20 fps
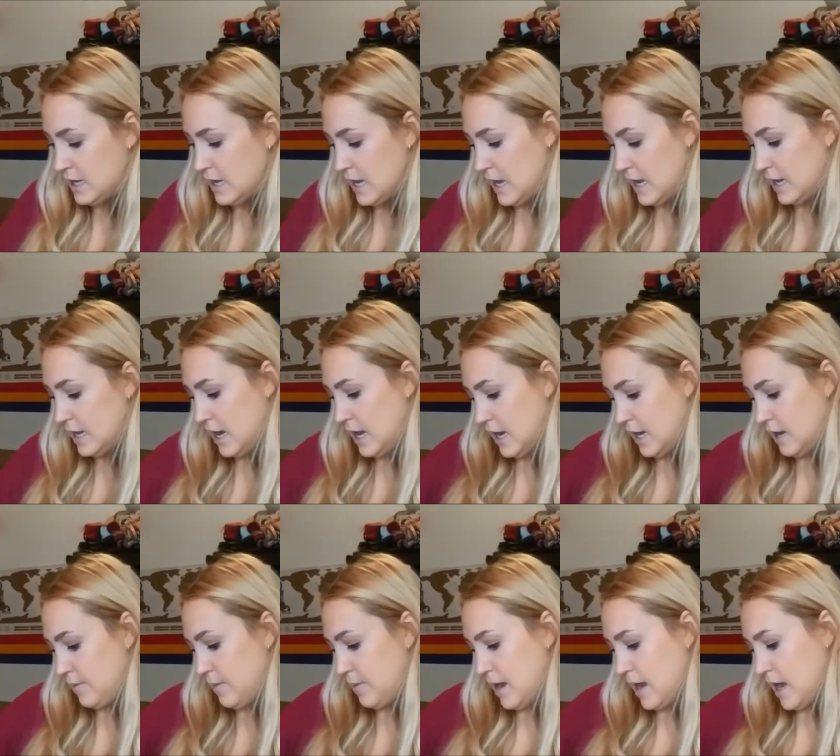and I
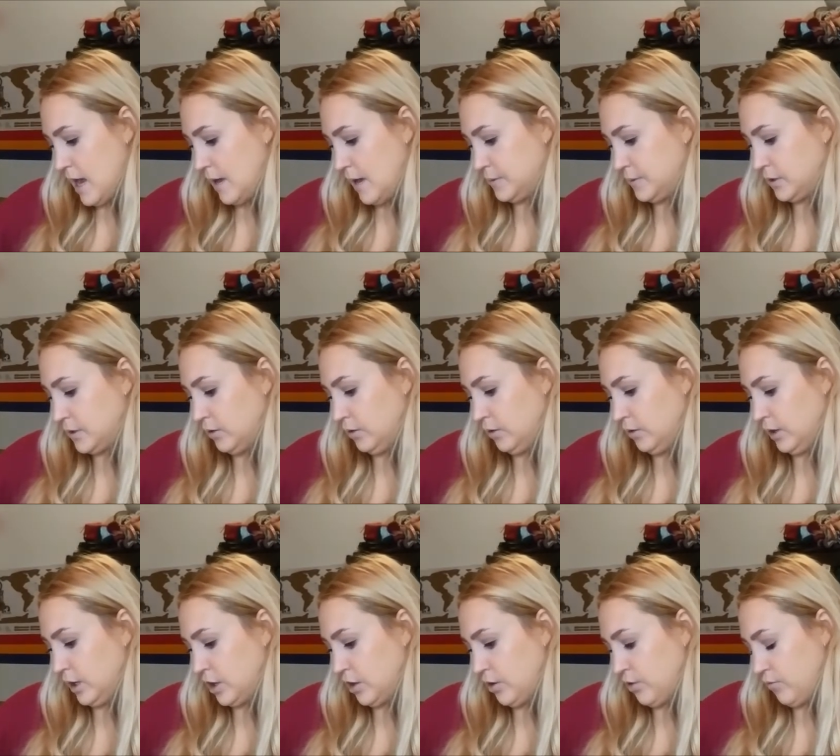am
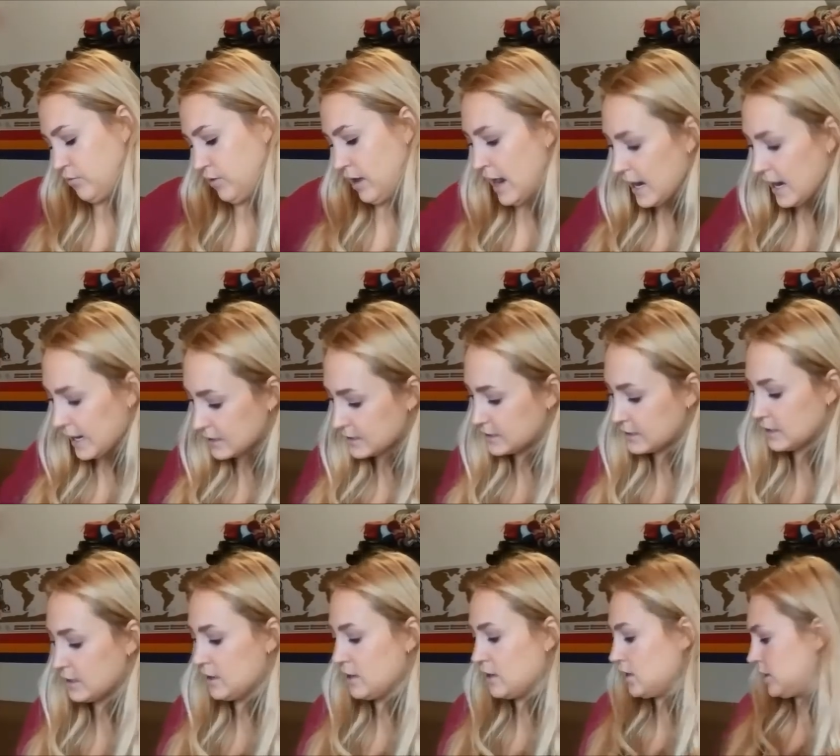absolutely
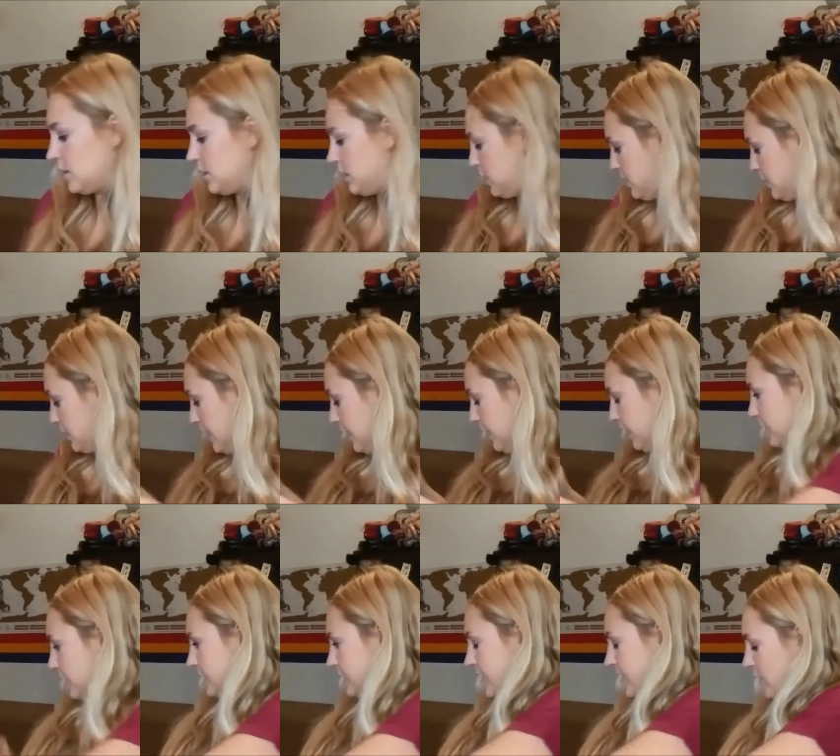correct. Get
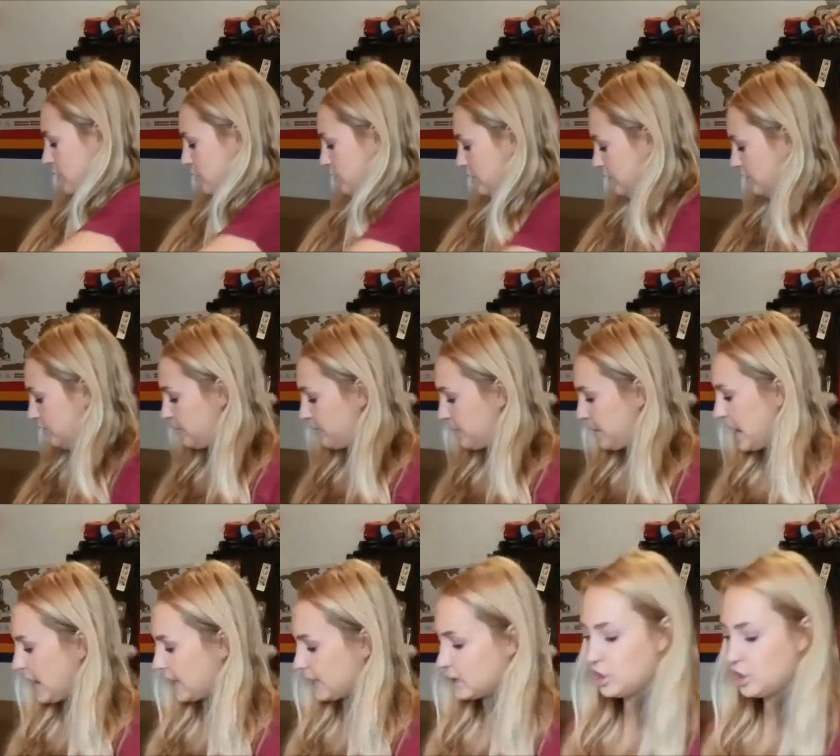this out of the
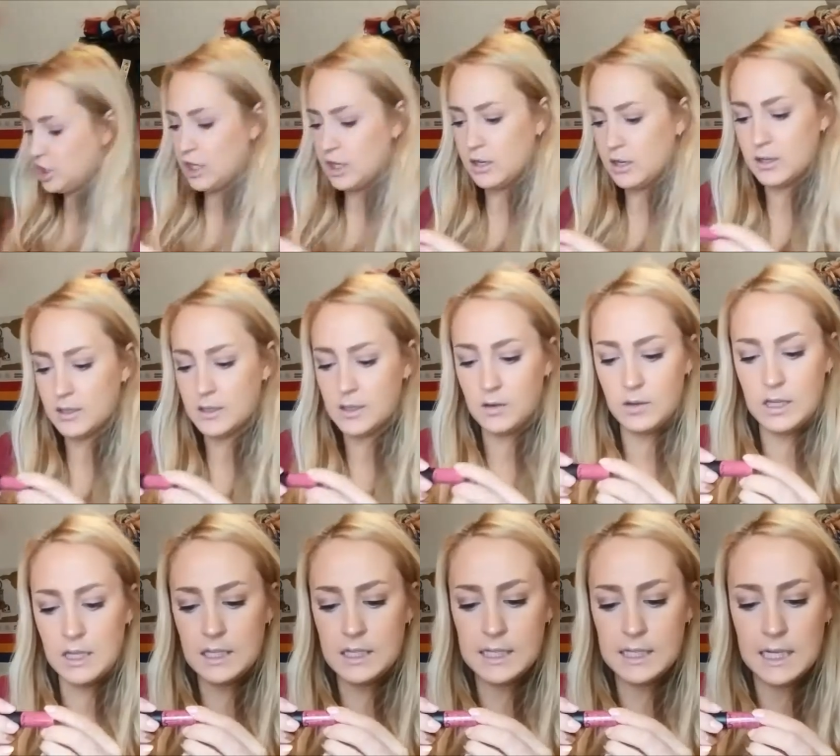packaging. So
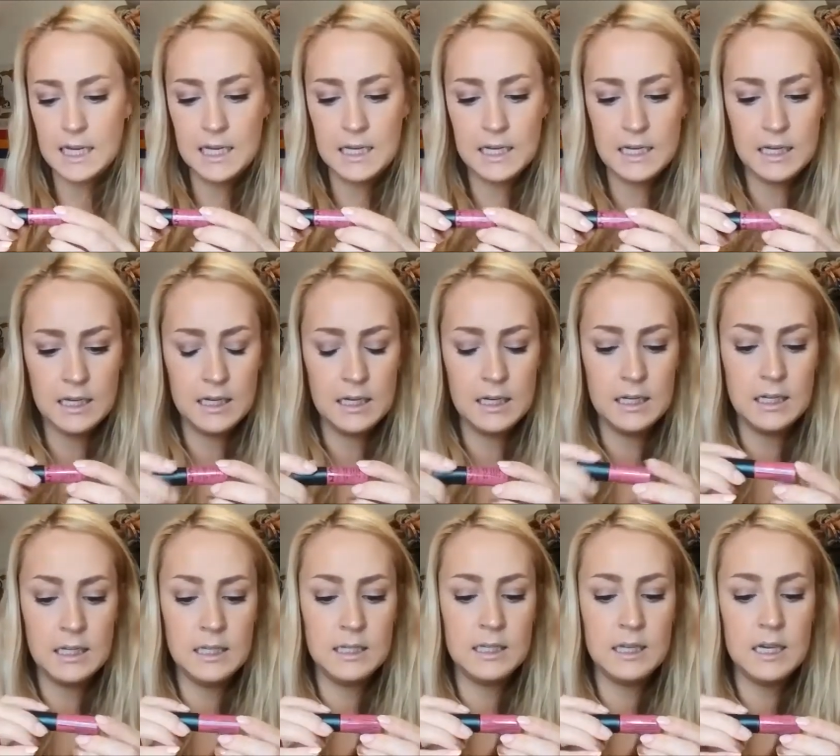this
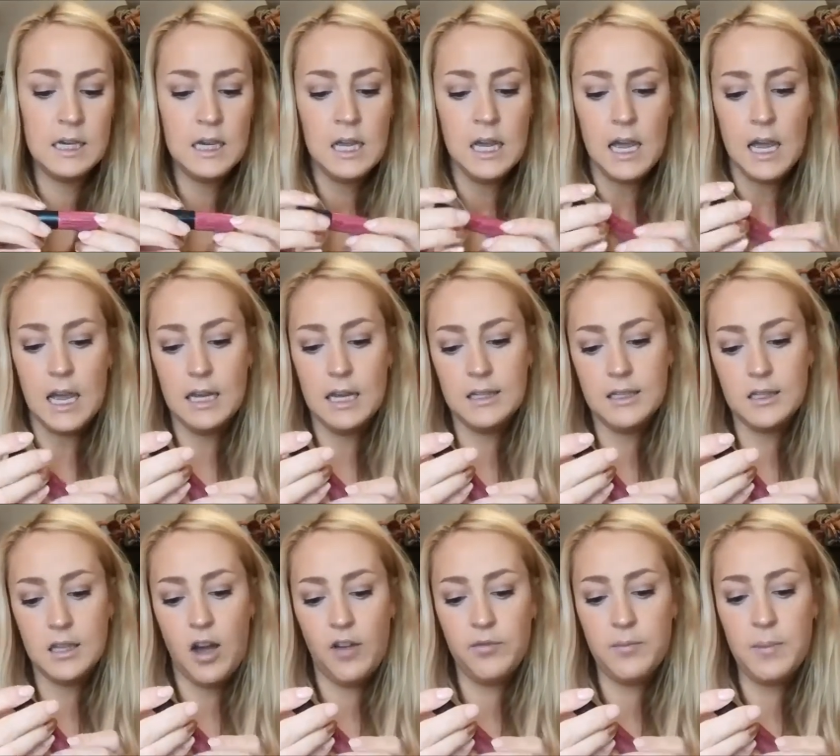is a
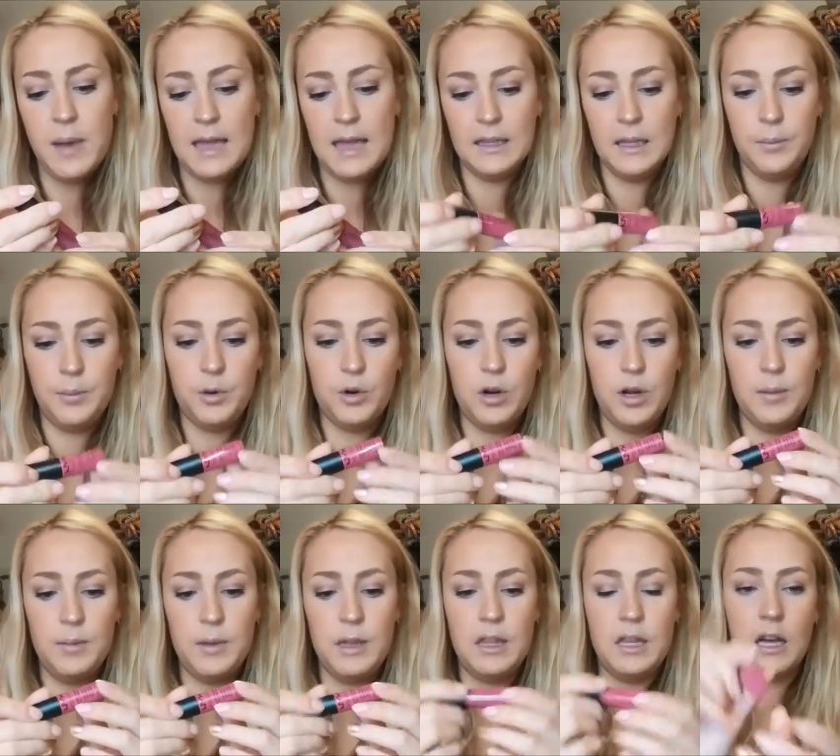soft matte lip
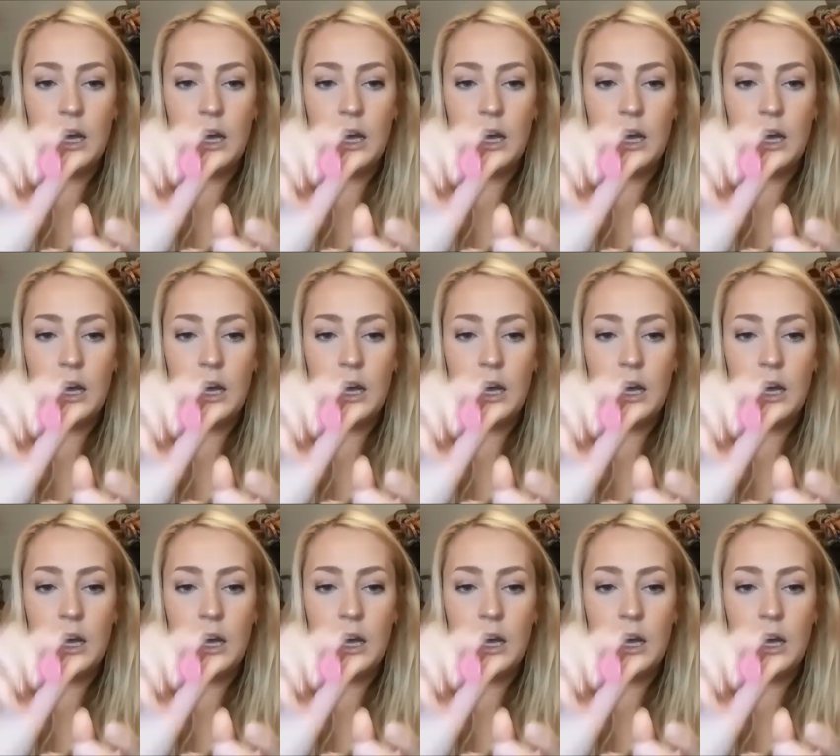cream in the